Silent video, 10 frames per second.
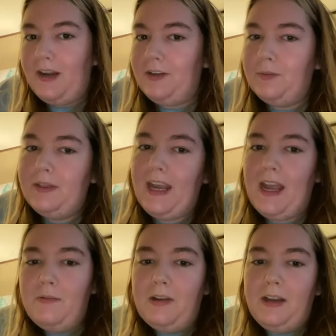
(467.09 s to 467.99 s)
I don't want to get
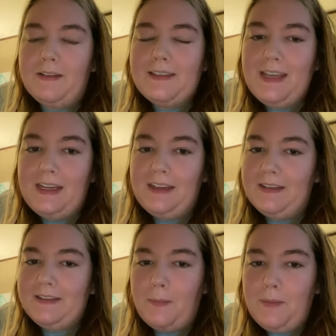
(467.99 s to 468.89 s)
anyone else sick,
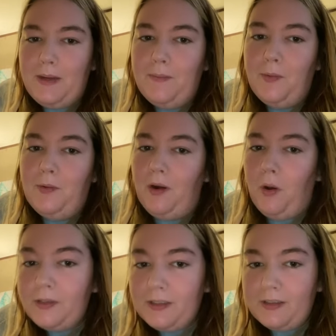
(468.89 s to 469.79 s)
because some people are
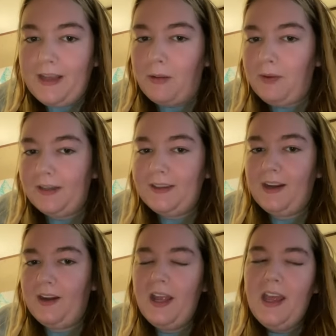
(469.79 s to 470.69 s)
older that work
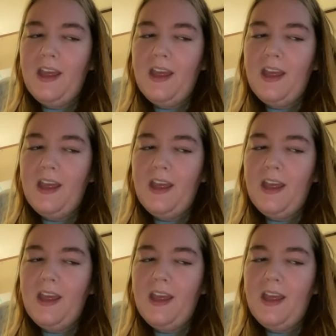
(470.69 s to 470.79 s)
there